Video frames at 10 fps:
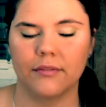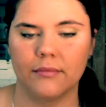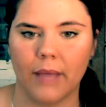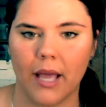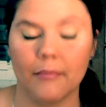
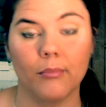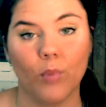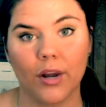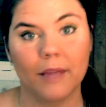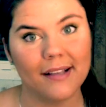my
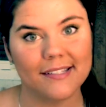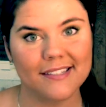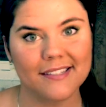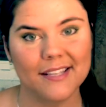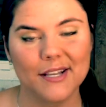morning
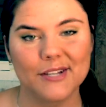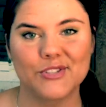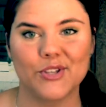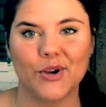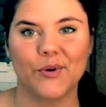musts.
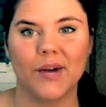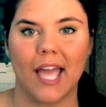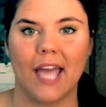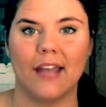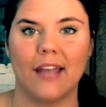So
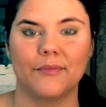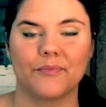again,